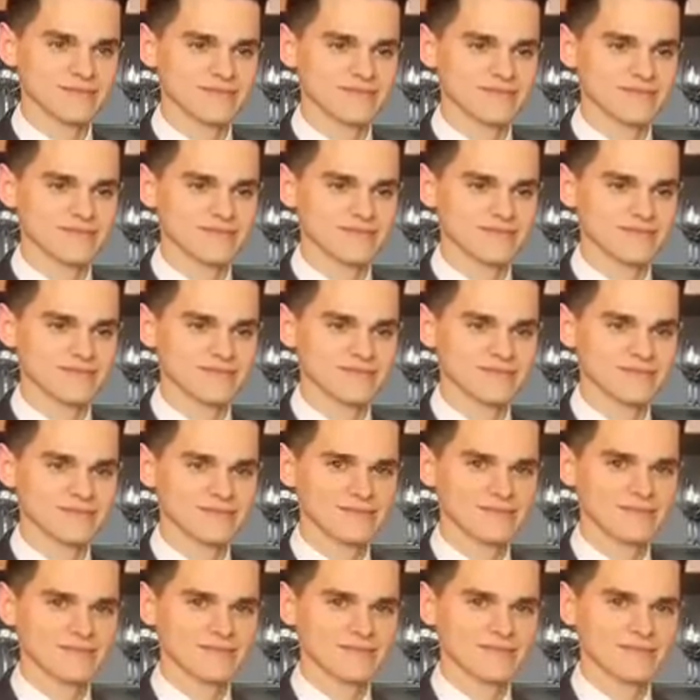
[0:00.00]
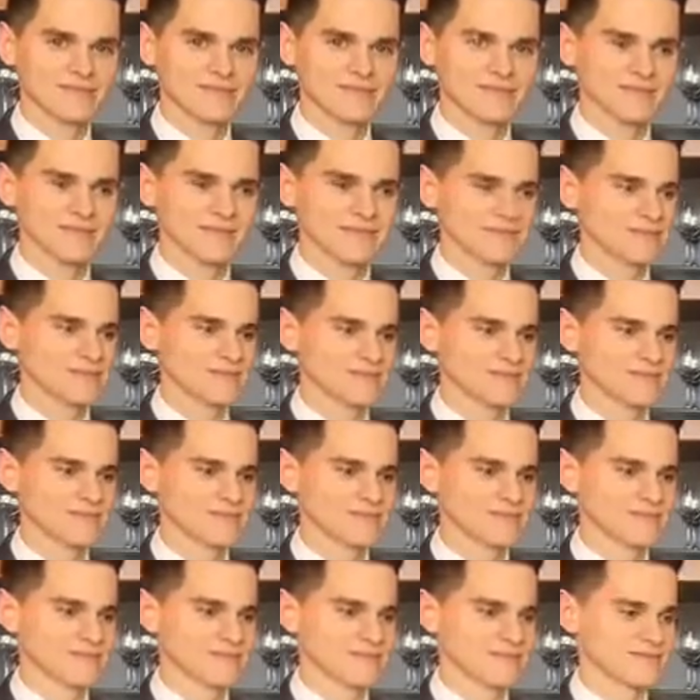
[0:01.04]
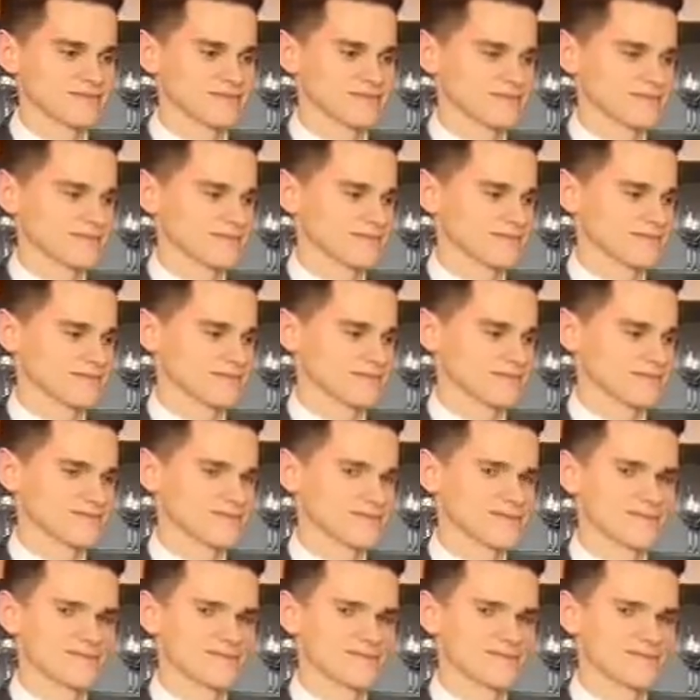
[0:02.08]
This person isn't speaking.